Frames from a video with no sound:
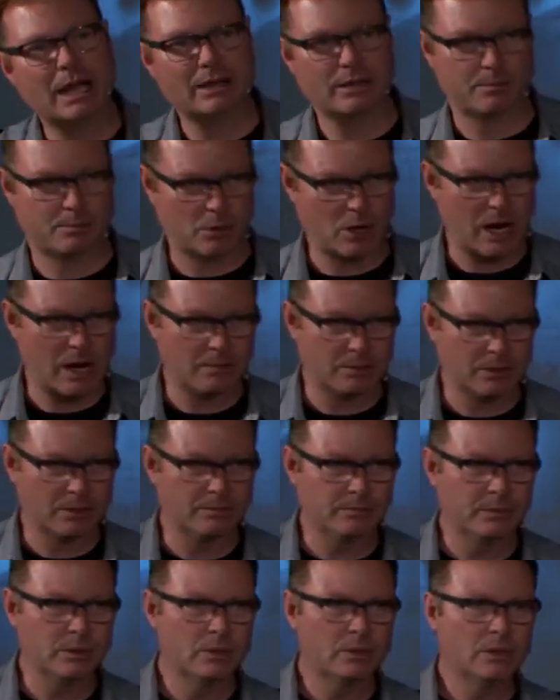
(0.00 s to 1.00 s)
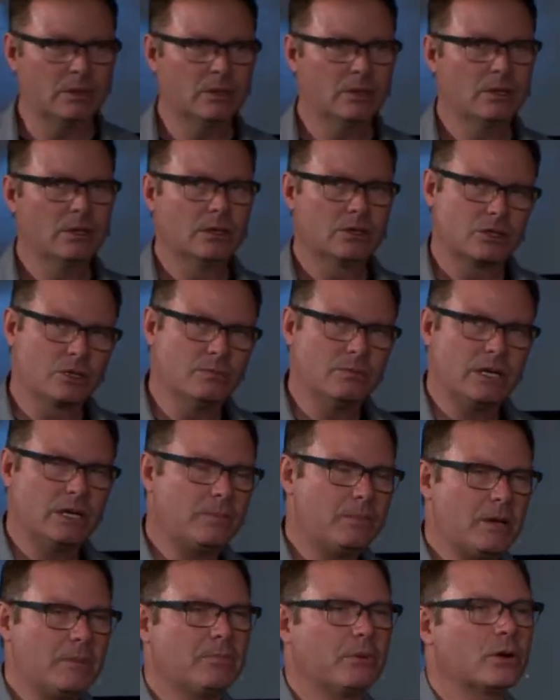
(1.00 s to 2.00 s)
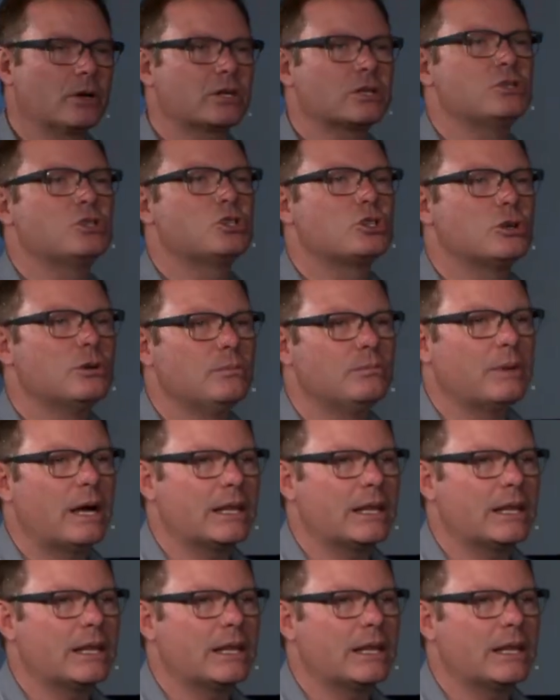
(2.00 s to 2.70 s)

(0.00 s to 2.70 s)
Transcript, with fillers: by the problem. Too many people are consumed